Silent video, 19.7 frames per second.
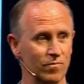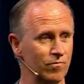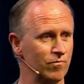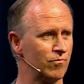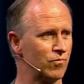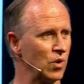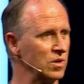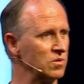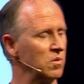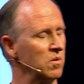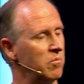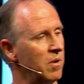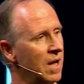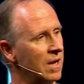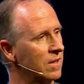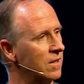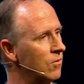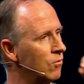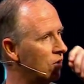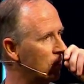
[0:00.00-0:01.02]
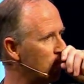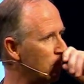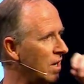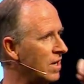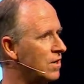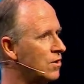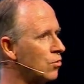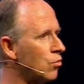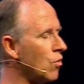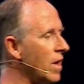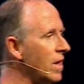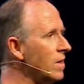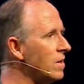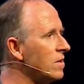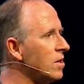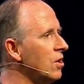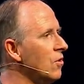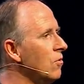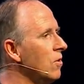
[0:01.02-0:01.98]
Brings me back to one of my great
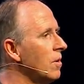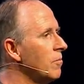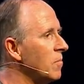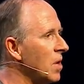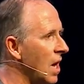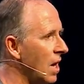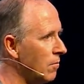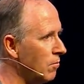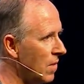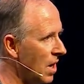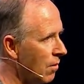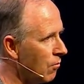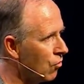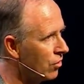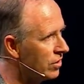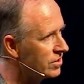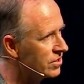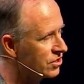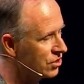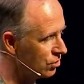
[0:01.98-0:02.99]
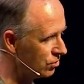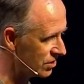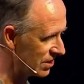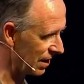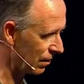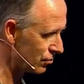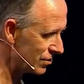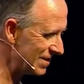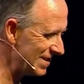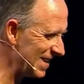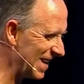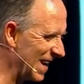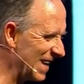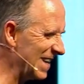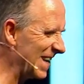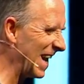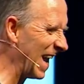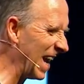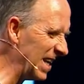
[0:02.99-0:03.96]
tulip time memories,
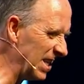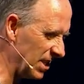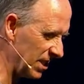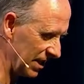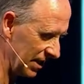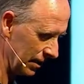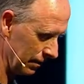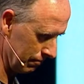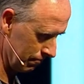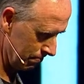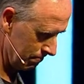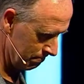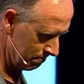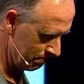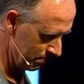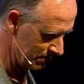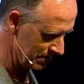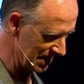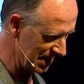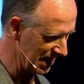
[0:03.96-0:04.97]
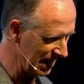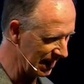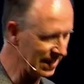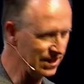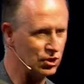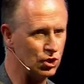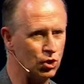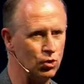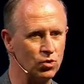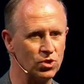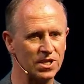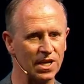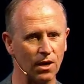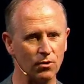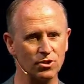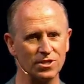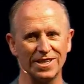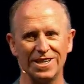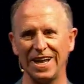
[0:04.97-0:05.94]
2018. In
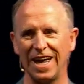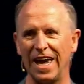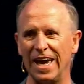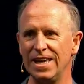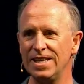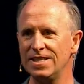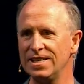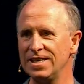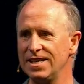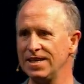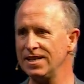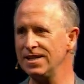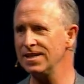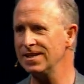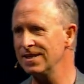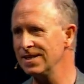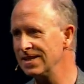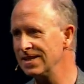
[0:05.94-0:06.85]
2018,